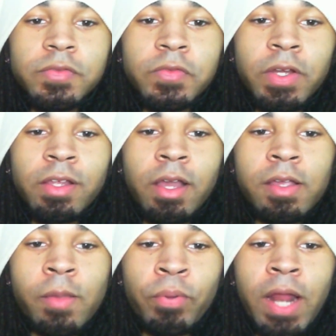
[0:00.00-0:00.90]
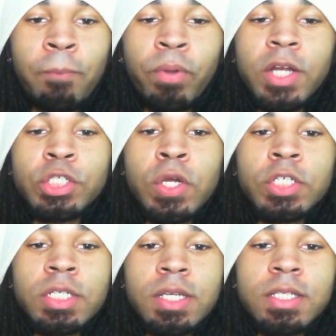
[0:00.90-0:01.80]
Yeah, I'm pretty sure
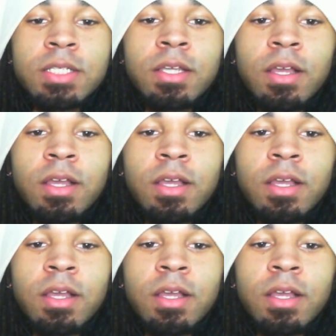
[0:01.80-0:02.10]
she just...